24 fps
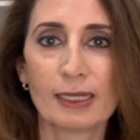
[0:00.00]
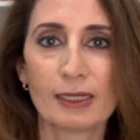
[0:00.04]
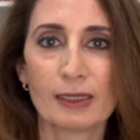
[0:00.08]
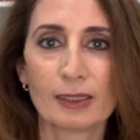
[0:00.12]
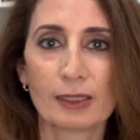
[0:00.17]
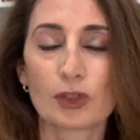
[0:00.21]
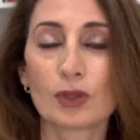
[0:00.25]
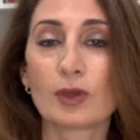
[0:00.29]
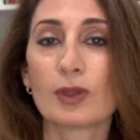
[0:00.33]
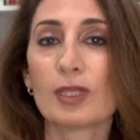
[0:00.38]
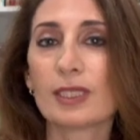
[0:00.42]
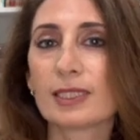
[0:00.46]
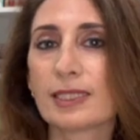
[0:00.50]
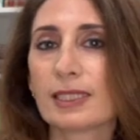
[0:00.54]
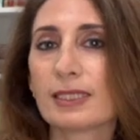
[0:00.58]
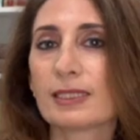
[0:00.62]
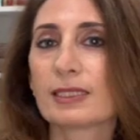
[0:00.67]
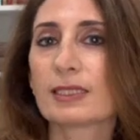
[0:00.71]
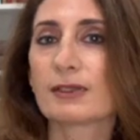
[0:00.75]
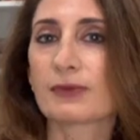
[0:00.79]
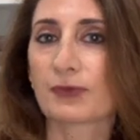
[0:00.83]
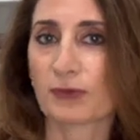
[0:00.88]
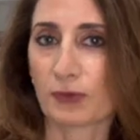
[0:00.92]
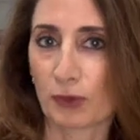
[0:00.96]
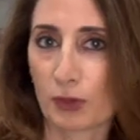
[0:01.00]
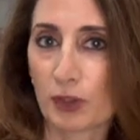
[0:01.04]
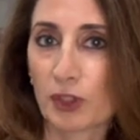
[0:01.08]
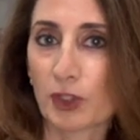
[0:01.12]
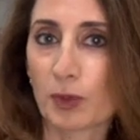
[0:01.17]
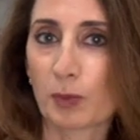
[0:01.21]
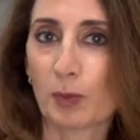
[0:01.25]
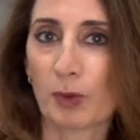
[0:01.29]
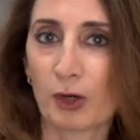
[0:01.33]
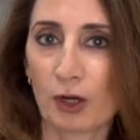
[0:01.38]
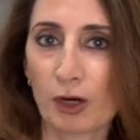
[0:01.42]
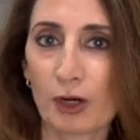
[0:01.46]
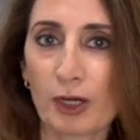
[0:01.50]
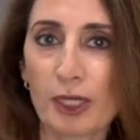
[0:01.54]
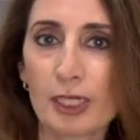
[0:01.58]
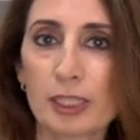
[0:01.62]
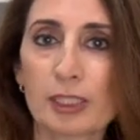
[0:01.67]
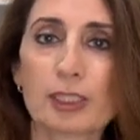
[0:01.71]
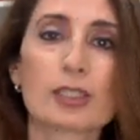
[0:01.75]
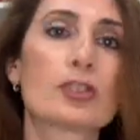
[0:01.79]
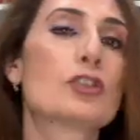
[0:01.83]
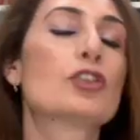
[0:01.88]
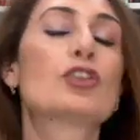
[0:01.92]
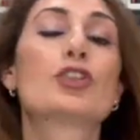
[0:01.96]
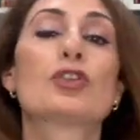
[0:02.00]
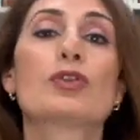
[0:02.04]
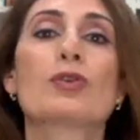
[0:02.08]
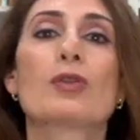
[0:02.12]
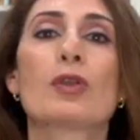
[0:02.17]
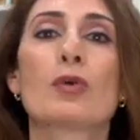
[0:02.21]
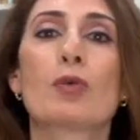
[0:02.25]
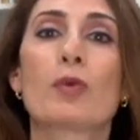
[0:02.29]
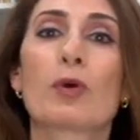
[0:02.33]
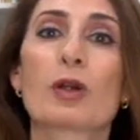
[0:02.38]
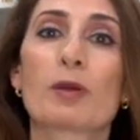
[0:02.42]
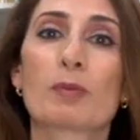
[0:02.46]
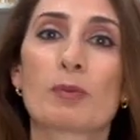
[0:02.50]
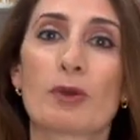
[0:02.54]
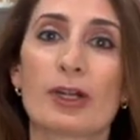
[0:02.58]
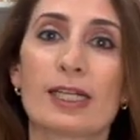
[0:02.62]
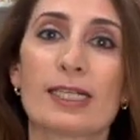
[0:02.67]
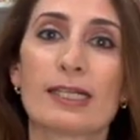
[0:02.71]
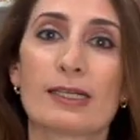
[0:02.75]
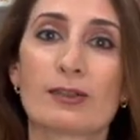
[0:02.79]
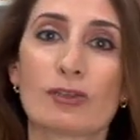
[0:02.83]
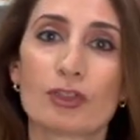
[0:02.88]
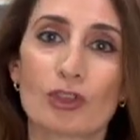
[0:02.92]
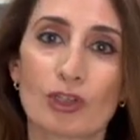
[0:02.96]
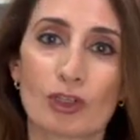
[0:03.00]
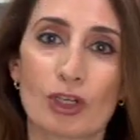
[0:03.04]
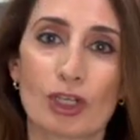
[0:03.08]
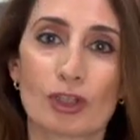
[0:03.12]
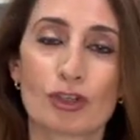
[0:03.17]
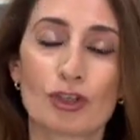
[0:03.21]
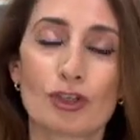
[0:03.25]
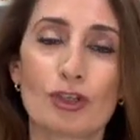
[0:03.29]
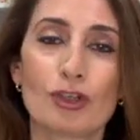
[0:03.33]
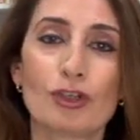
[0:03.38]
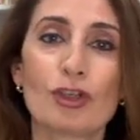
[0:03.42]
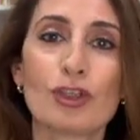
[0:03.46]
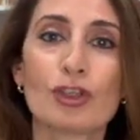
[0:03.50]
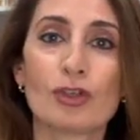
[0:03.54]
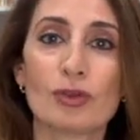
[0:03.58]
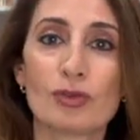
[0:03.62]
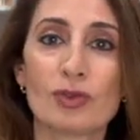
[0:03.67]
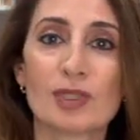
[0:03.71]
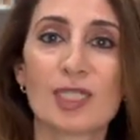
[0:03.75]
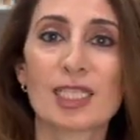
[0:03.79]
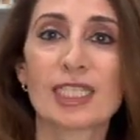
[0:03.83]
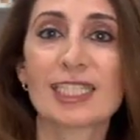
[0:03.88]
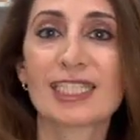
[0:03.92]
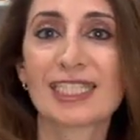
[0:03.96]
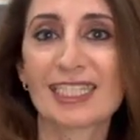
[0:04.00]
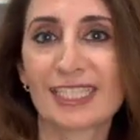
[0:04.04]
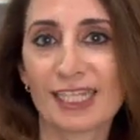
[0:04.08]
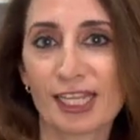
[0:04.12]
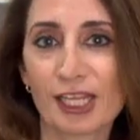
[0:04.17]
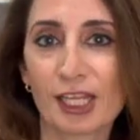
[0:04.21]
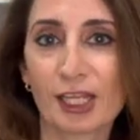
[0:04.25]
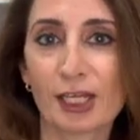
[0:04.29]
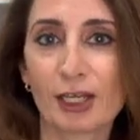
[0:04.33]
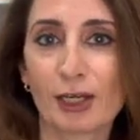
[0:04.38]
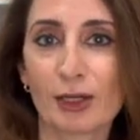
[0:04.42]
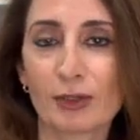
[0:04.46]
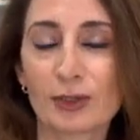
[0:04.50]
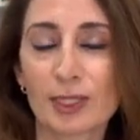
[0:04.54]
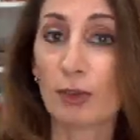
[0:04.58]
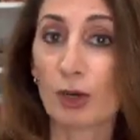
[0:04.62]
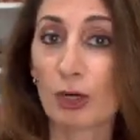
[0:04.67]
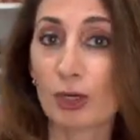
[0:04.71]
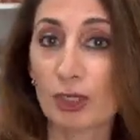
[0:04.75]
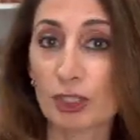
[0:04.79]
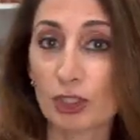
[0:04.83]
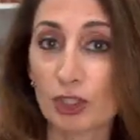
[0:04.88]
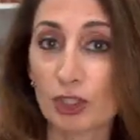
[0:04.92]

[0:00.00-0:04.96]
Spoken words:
So this is the first part to the work breakdown structure using sticky notes. Part